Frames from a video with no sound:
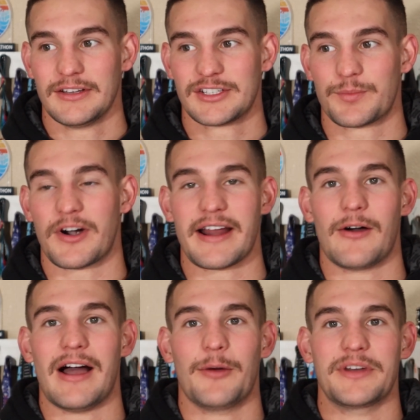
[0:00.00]
spread
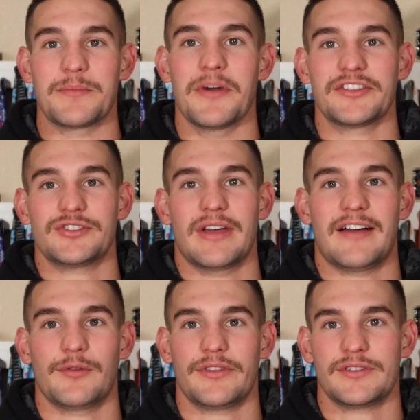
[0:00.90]
out how many months you
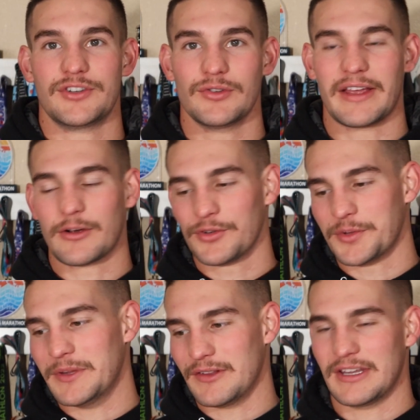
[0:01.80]
have with the shoe. Like,
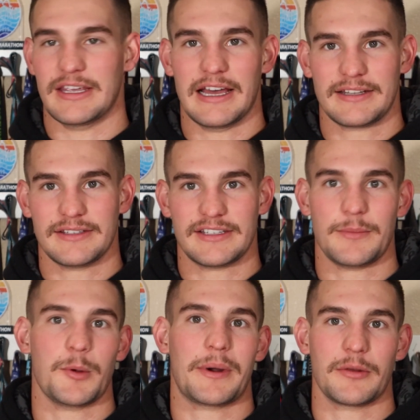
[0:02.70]
ultimately, yeah, it's the
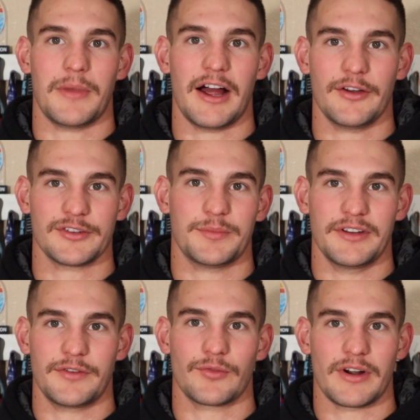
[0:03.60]
same amount of miles, but
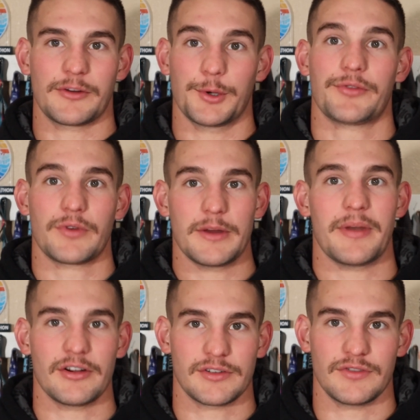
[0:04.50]
if you're running with 3
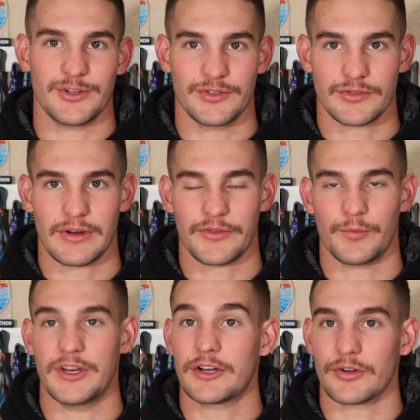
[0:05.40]
pairs of shoes throughout the
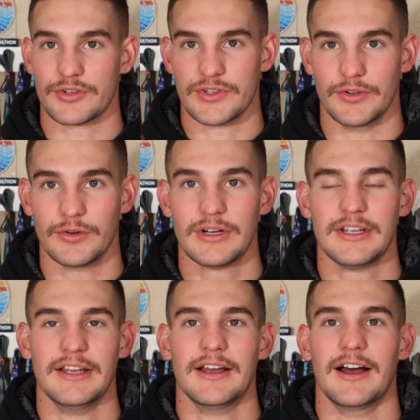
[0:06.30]
week or 2,
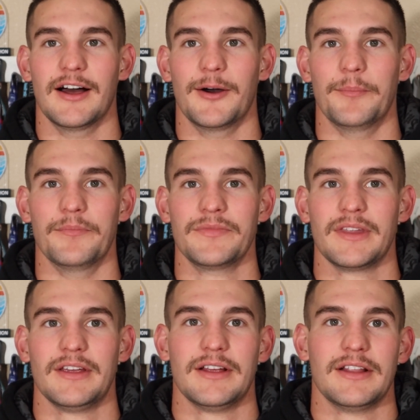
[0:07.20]

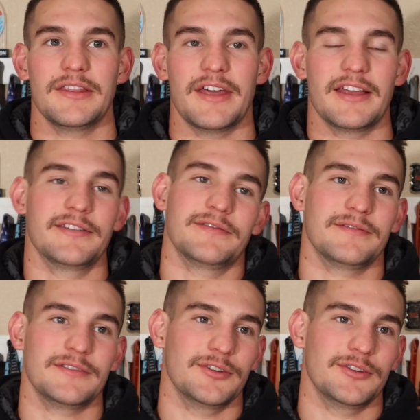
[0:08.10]
then